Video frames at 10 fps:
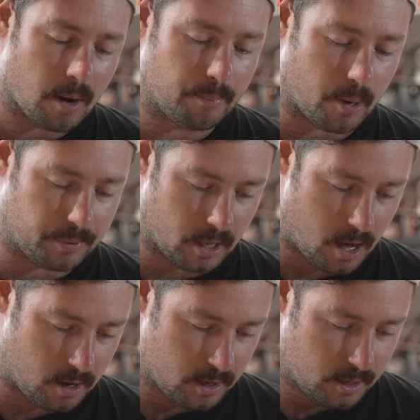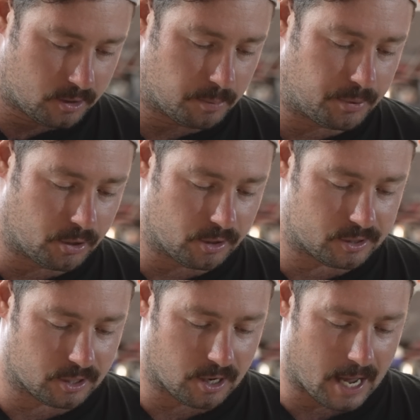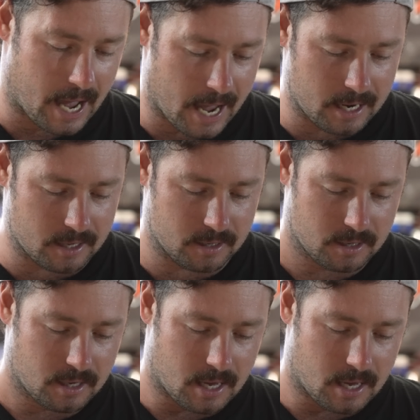unpopular. The purists are going to hate it.